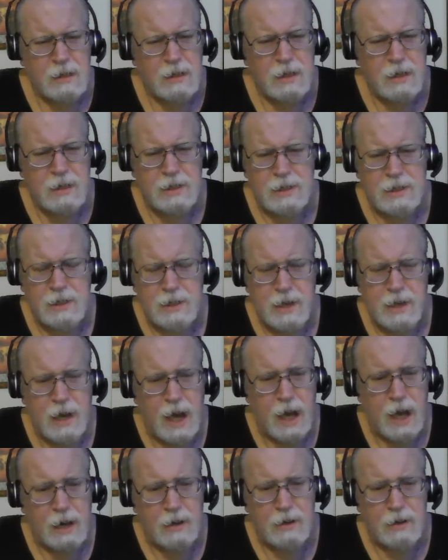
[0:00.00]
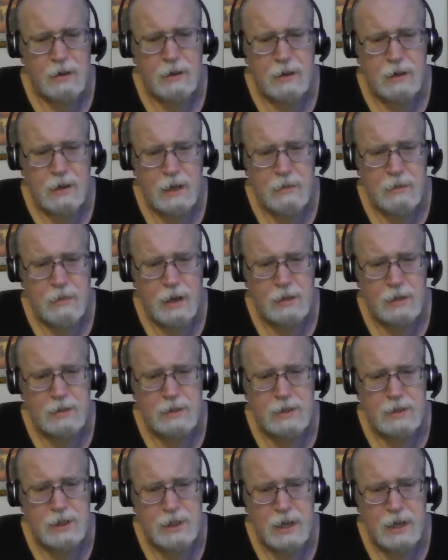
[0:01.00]
it's not going to come out the
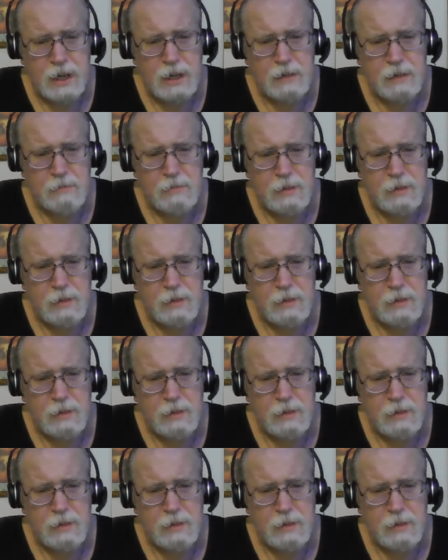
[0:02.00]
same.